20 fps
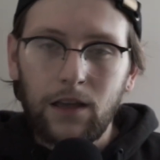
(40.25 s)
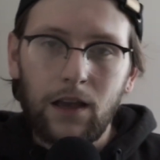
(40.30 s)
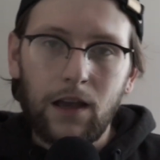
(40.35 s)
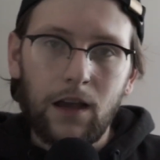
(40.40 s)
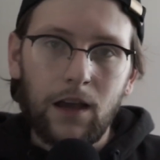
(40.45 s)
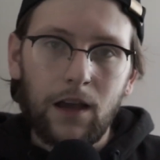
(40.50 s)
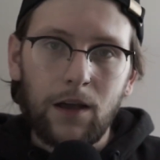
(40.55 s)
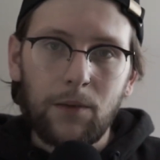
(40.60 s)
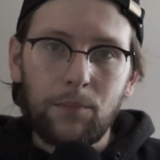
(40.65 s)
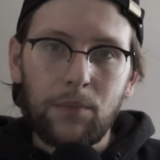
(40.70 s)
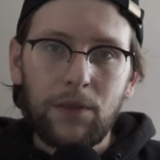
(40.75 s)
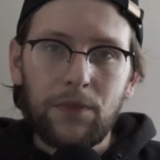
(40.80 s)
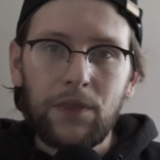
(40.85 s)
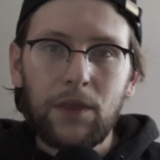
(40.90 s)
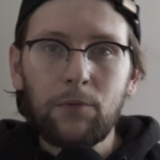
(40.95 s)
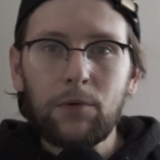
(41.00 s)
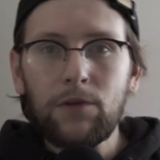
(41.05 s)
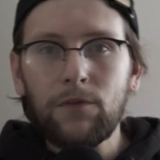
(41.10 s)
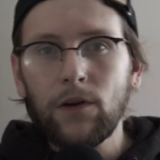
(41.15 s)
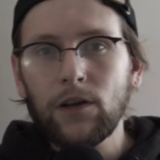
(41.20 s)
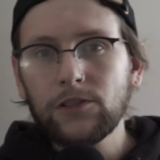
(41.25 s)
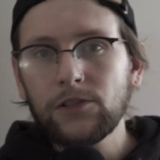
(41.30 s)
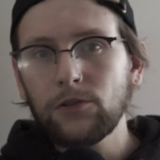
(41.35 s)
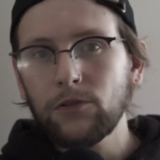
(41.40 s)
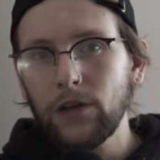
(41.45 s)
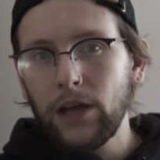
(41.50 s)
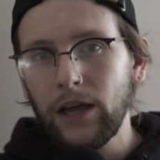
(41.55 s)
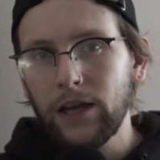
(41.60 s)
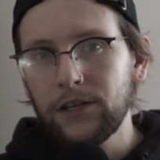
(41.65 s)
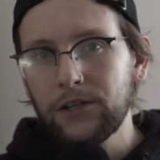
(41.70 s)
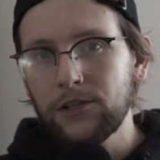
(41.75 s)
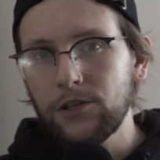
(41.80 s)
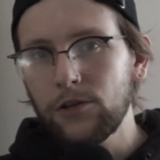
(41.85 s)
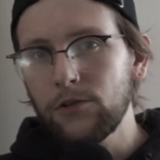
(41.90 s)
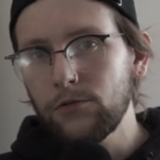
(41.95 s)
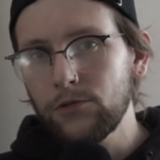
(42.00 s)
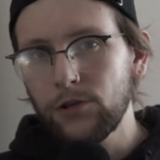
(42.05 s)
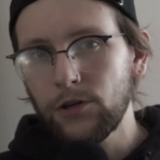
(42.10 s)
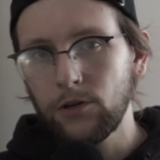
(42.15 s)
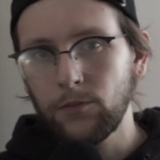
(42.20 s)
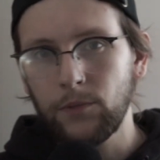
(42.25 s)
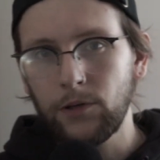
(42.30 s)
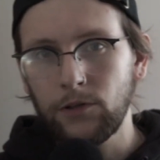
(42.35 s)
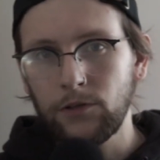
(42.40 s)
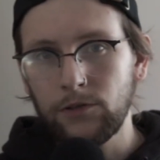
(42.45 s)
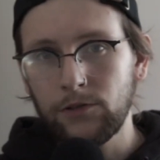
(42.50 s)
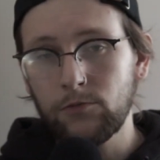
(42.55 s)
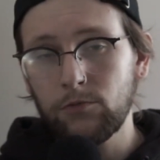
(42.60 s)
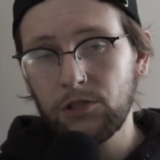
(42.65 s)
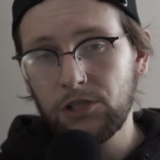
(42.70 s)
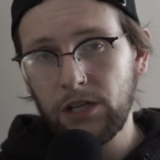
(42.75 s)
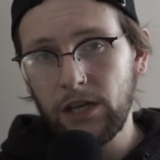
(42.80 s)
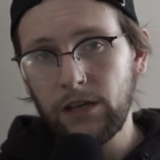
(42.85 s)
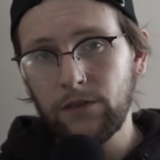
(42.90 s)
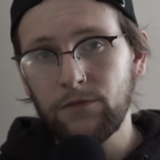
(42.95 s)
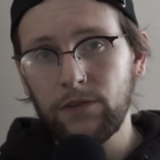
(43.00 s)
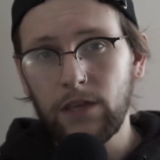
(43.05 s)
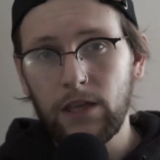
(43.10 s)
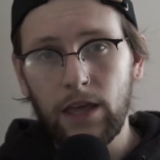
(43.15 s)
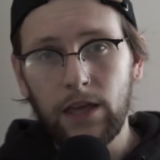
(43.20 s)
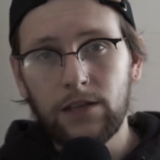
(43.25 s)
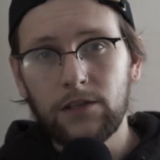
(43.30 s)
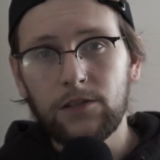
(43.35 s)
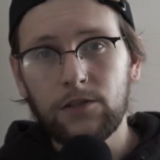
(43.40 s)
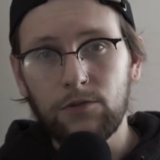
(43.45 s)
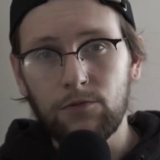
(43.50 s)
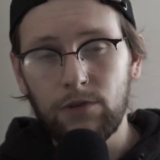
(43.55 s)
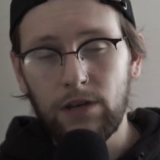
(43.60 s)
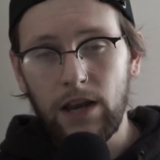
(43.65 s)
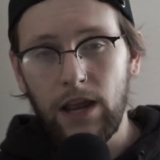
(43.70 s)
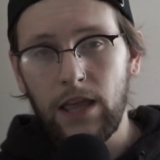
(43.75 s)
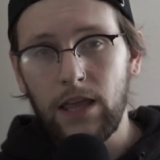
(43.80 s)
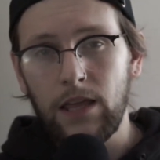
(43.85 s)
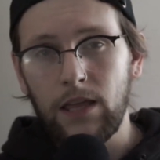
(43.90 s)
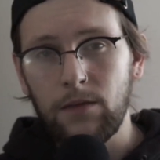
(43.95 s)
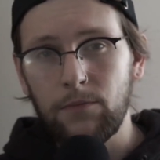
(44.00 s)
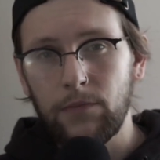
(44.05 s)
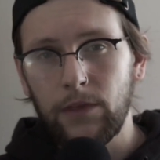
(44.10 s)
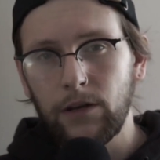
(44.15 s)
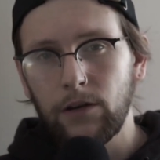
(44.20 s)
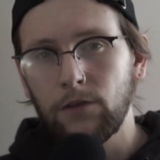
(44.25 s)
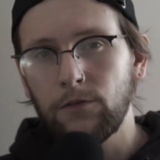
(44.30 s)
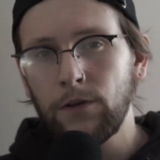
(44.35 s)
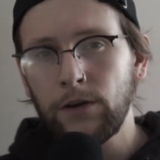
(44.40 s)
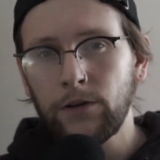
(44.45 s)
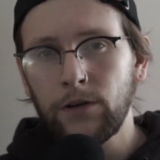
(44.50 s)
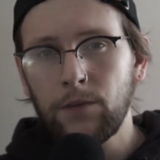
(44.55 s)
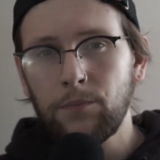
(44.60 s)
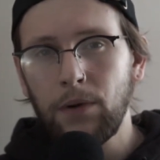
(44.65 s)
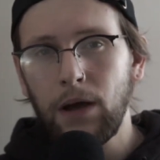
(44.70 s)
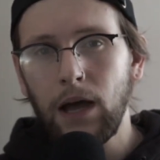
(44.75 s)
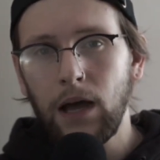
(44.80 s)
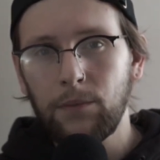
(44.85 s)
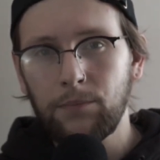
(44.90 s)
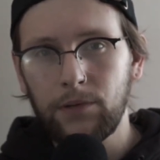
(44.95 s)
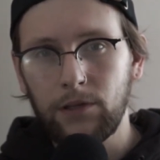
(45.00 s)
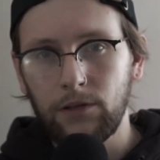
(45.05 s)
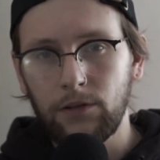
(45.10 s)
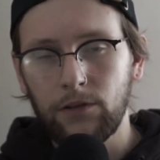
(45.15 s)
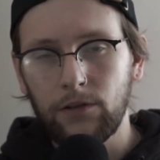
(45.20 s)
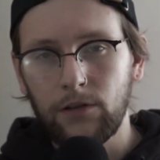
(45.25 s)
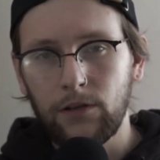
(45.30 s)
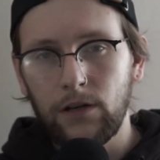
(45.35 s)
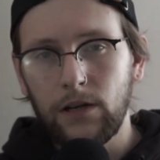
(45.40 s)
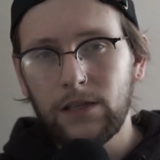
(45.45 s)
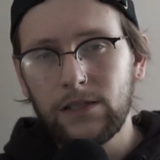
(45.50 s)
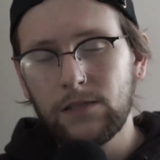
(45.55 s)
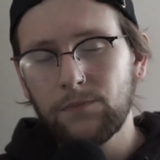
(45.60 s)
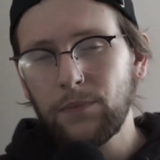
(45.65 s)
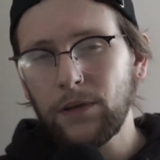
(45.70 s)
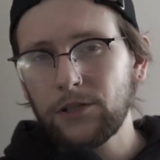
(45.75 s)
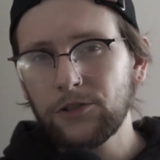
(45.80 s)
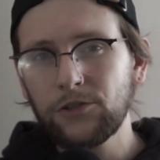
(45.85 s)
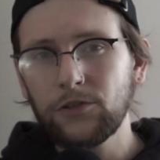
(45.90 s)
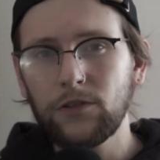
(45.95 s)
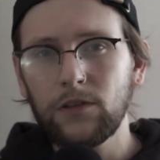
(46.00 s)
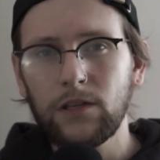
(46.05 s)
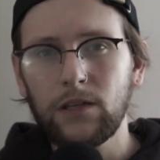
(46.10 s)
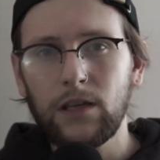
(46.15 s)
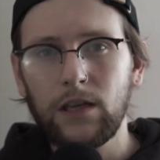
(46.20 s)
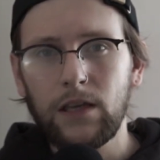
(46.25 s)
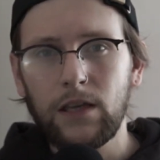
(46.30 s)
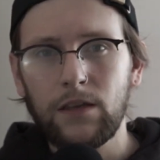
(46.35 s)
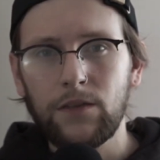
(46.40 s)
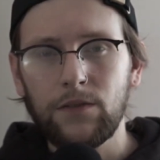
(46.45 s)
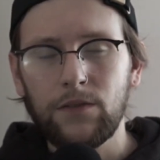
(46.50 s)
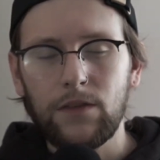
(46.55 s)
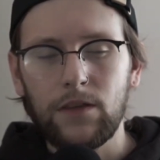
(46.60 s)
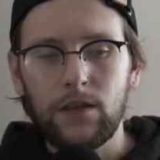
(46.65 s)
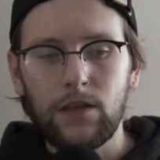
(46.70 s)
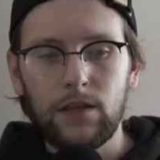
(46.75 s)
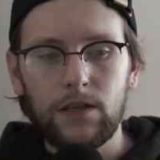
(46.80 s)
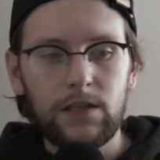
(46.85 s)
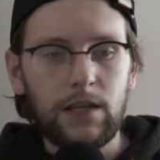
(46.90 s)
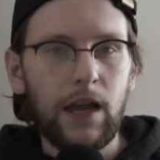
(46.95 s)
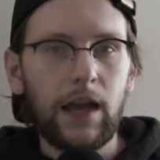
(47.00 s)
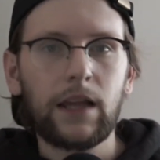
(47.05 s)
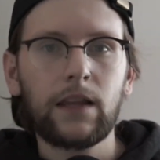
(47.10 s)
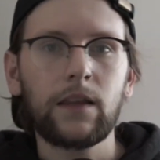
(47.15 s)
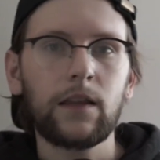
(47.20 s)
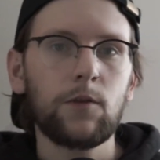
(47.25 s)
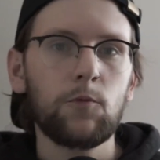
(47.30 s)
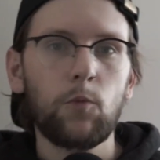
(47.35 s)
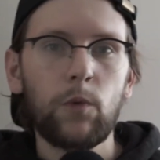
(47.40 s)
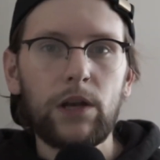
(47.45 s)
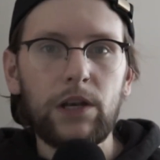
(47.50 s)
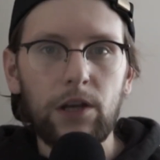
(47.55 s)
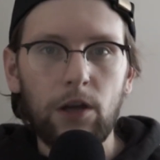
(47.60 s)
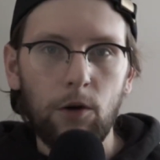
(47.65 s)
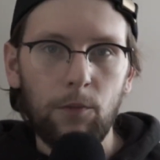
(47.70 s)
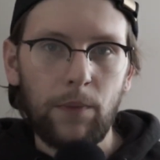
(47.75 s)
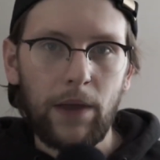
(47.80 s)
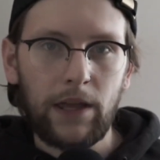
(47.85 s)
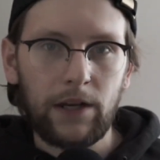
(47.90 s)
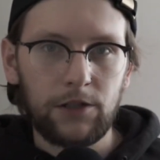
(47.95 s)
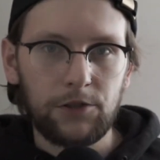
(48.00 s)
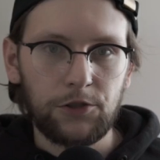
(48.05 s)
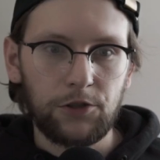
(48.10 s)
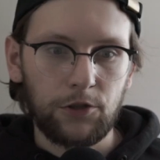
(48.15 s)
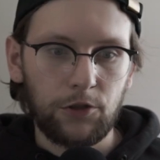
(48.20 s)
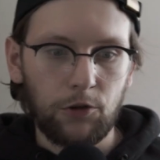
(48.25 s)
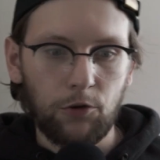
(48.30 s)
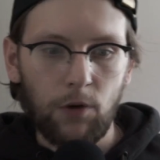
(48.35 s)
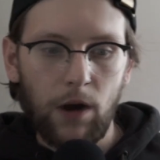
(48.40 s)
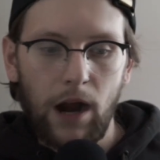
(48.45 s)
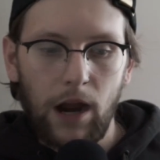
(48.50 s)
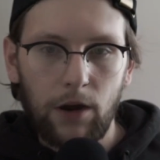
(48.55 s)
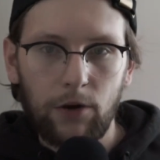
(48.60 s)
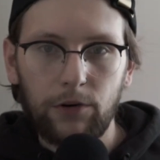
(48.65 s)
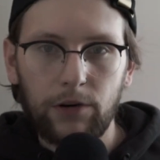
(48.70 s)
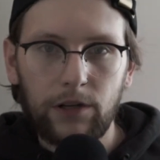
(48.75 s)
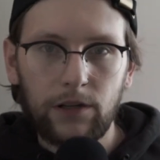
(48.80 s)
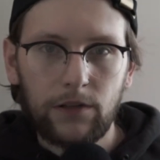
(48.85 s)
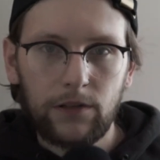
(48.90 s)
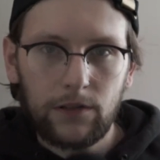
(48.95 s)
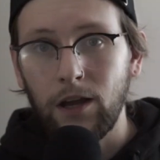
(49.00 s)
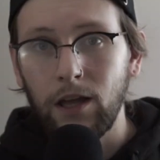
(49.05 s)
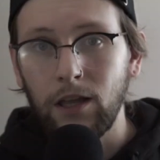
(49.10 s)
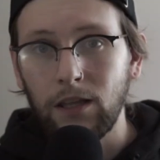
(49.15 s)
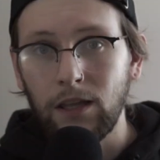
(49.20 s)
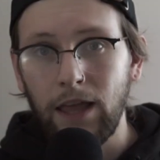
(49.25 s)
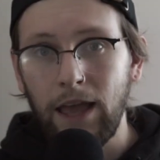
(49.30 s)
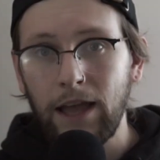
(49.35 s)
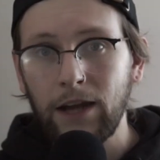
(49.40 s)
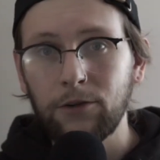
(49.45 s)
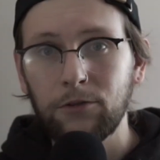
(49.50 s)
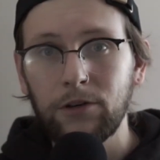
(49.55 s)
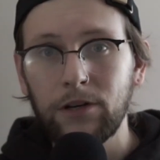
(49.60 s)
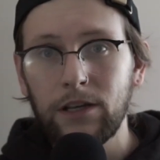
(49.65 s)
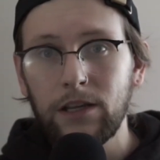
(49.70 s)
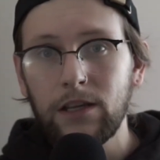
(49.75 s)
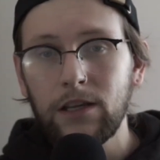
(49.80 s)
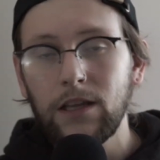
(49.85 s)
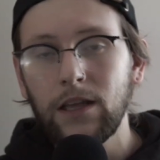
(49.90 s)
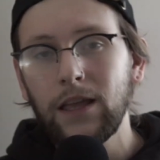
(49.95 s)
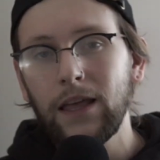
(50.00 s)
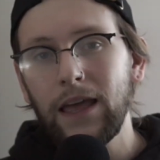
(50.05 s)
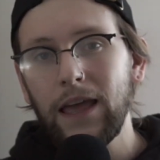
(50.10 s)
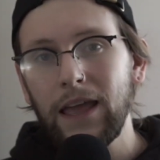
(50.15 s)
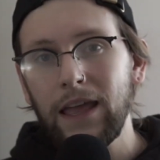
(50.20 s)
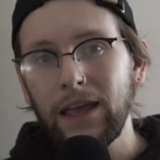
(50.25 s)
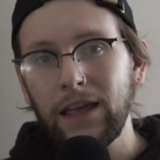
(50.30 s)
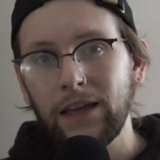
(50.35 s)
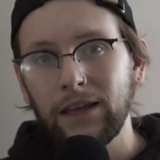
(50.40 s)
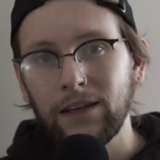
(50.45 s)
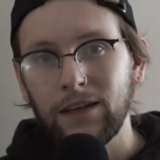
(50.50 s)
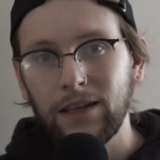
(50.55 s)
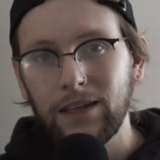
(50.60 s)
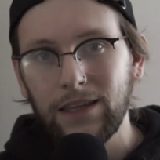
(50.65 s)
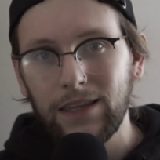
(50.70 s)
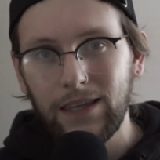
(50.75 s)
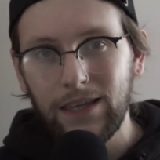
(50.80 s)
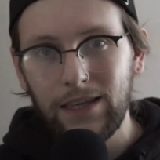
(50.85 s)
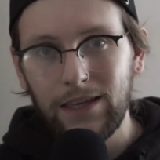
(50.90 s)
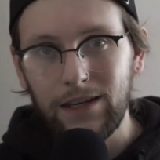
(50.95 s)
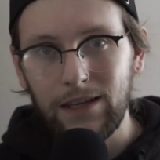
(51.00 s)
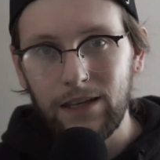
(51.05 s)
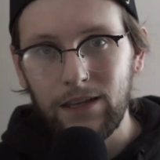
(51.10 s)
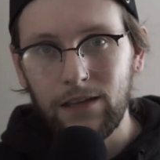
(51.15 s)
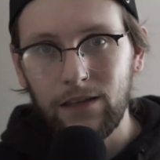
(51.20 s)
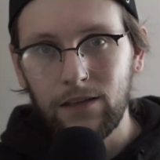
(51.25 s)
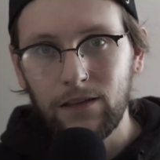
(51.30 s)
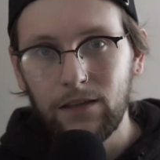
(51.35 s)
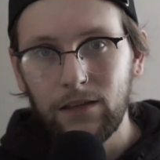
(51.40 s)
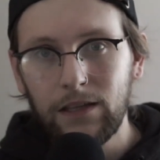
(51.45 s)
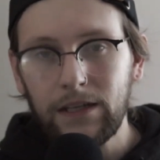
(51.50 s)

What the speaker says: But then we've also got two terminals which I have yet to name that are very popular, especially in the tiling window manager crowd: Alacrity and Kitty.